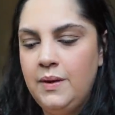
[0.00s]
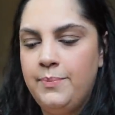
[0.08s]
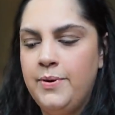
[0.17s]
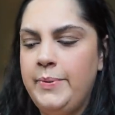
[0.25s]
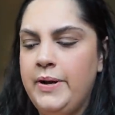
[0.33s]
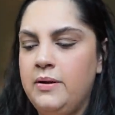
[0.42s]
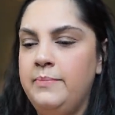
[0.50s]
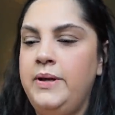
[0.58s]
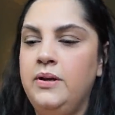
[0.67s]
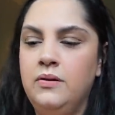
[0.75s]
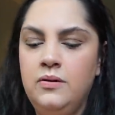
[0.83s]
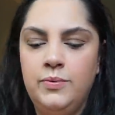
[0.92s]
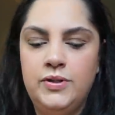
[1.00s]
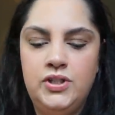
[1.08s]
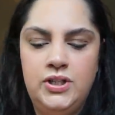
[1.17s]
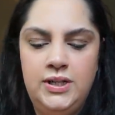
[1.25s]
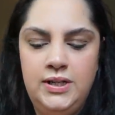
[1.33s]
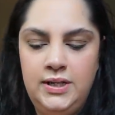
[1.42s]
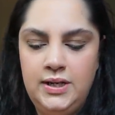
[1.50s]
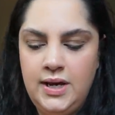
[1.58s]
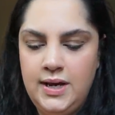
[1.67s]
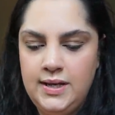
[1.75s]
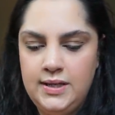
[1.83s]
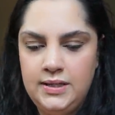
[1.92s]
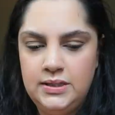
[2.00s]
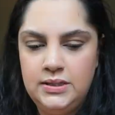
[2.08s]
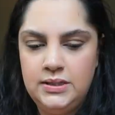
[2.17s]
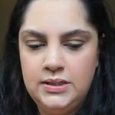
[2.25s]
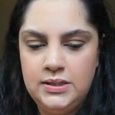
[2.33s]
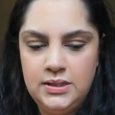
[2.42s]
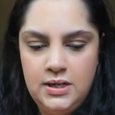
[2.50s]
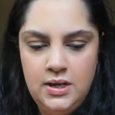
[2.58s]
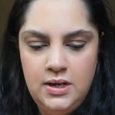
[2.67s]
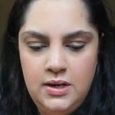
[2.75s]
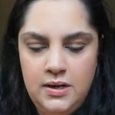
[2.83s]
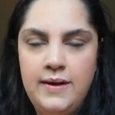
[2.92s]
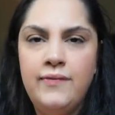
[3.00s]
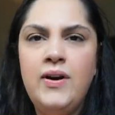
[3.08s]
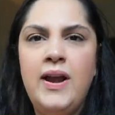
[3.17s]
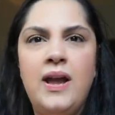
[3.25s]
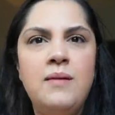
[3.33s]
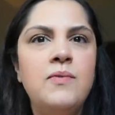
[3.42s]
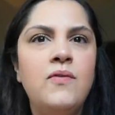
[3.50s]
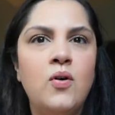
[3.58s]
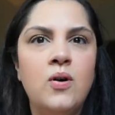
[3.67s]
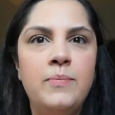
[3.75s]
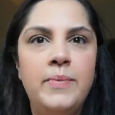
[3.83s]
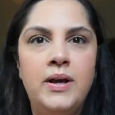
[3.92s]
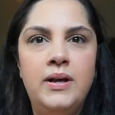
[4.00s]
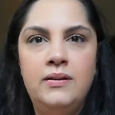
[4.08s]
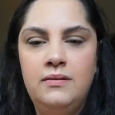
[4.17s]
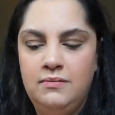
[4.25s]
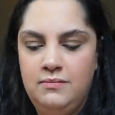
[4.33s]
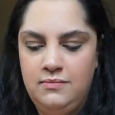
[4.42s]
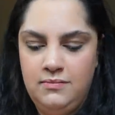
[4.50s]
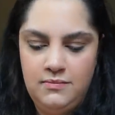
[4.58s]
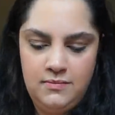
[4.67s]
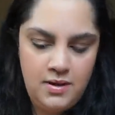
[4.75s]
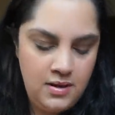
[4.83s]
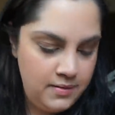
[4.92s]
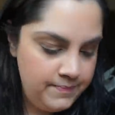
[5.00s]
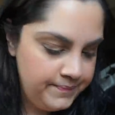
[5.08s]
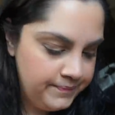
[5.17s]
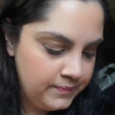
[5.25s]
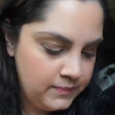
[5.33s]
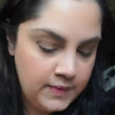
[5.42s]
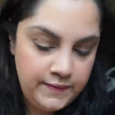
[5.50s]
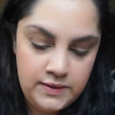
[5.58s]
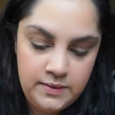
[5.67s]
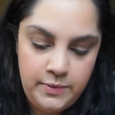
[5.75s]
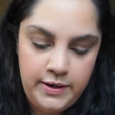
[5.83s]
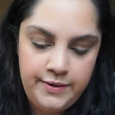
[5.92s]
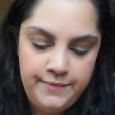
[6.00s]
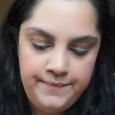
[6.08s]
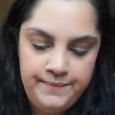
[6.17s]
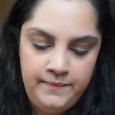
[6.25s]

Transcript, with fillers: prepared meal, which he has never had before, but um, I'll give it to him right now.